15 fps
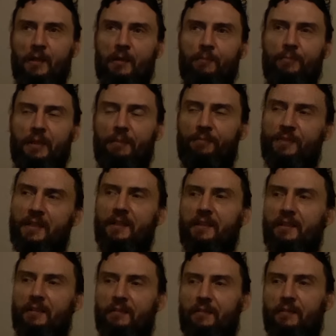but I'm
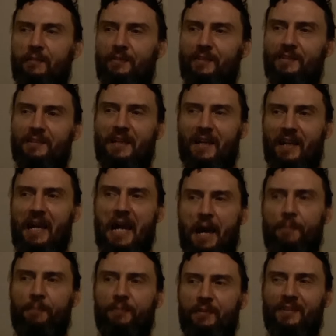thinking this kind of
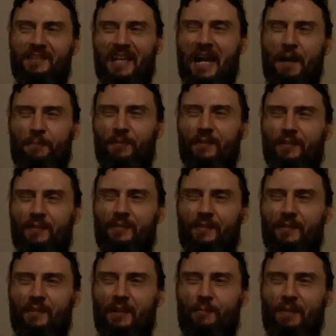happened. This happened
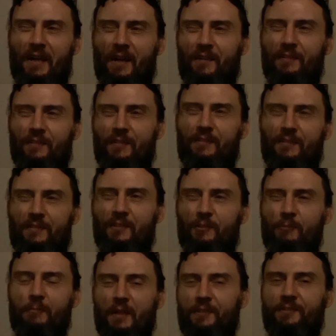about 2
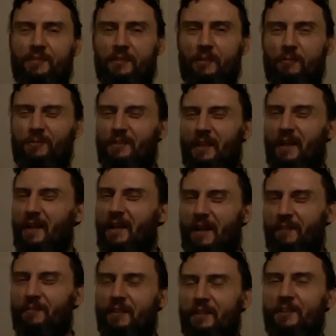months ago. Was kind of
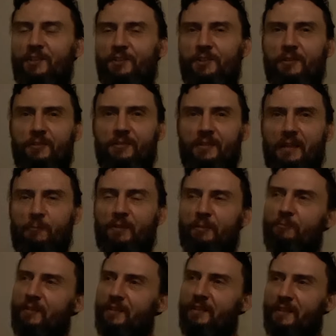having that issue, so I wasn't
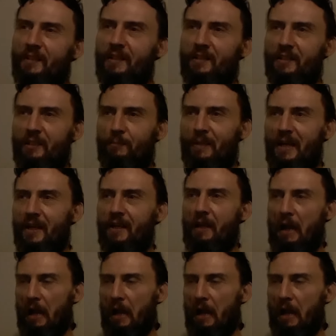really thinking anything about it.